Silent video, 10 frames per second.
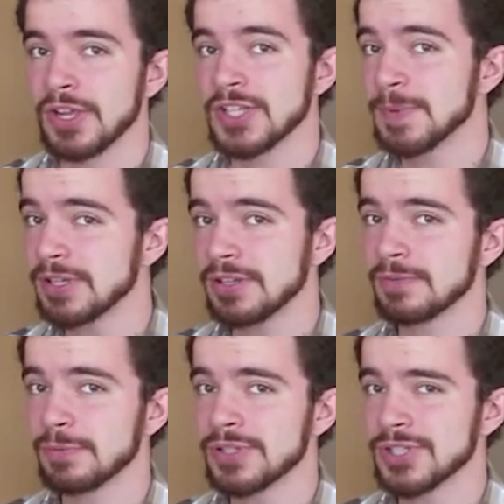Speaking
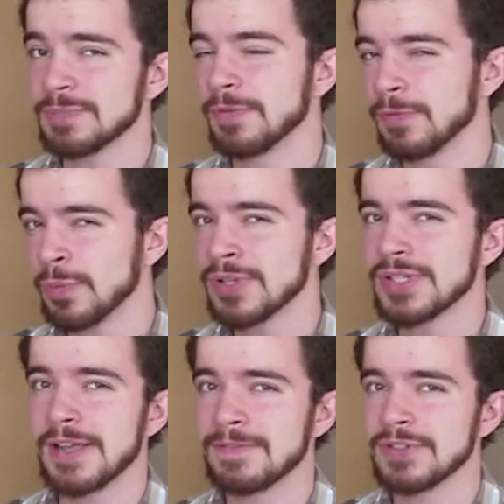of which, before we
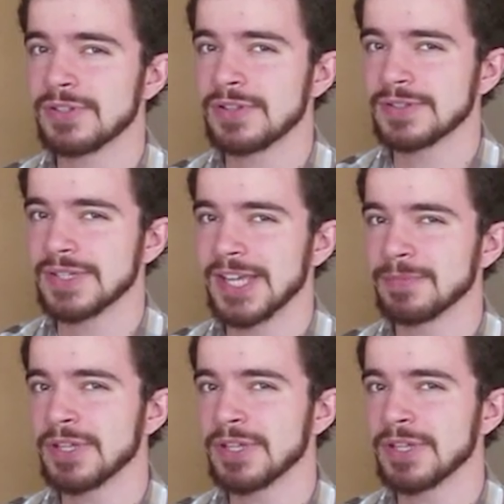dive into this game,